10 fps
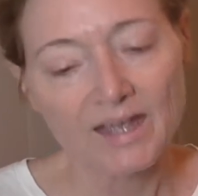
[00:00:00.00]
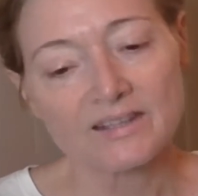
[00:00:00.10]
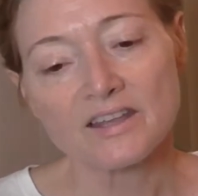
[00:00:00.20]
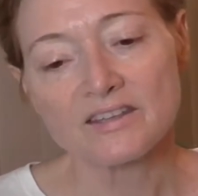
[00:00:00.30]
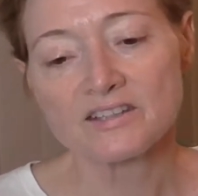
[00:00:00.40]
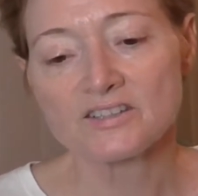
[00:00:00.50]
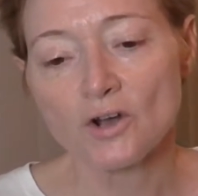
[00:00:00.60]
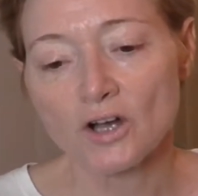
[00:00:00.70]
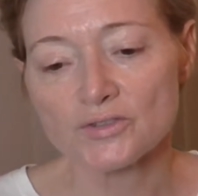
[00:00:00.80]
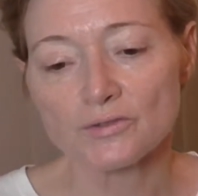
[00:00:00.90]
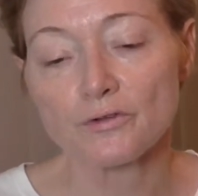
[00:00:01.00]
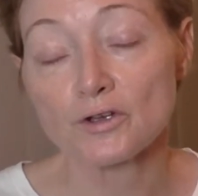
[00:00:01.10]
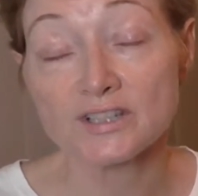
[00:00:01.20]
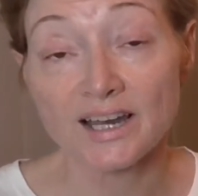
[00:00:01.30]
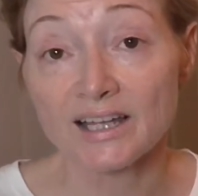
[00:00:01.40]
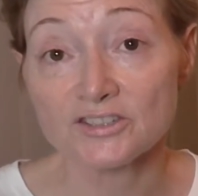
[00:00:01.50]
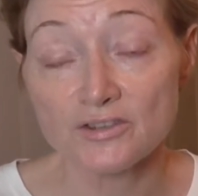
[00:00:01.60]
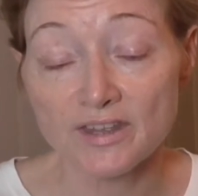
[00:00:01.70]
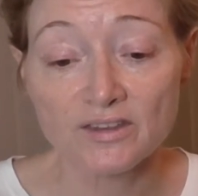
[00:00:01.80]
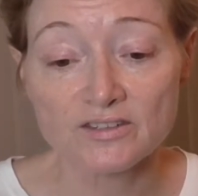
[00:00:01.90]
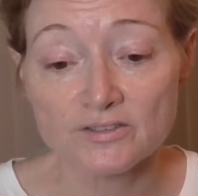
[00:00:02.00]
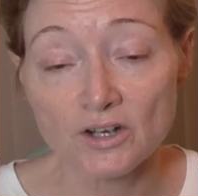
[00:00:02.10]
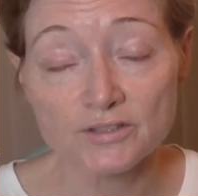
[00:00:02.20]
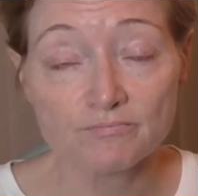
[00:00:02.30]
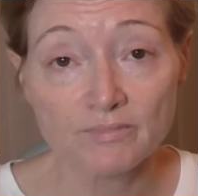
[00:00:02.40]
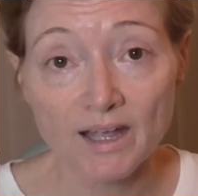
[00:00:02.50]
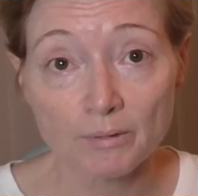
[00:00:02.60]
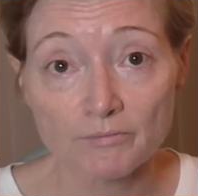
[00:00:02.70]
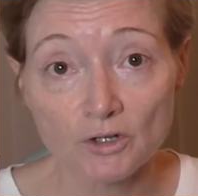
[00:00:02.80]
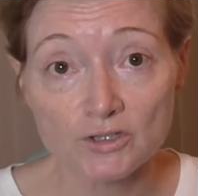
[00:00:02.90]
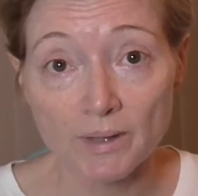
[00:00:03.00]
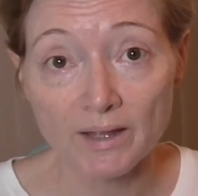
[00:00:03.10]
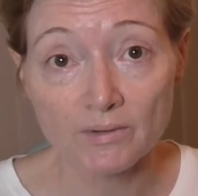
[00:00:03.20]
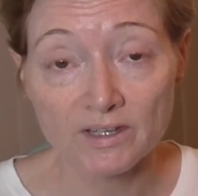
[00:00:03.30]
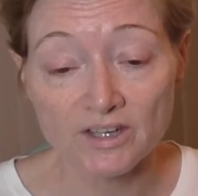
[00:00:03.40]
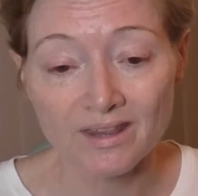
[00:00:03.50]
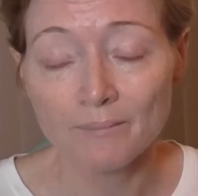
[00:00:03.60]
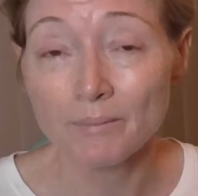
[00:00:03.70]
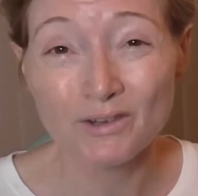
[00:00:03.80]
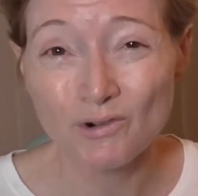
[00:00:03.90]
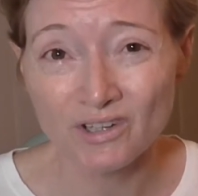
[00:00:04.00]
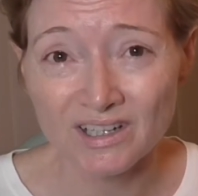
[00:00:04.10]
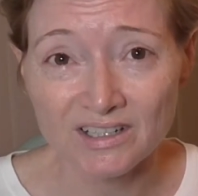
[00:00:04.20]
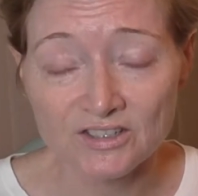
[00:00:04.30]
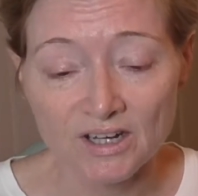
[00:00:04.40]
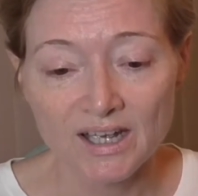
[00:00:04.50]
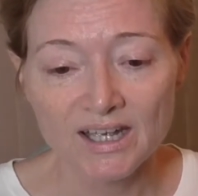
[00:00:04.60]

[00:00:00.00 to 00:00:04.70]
So this is nice at first glance. You think this is nice, a couple of dogs playing with each other, but they're on leash.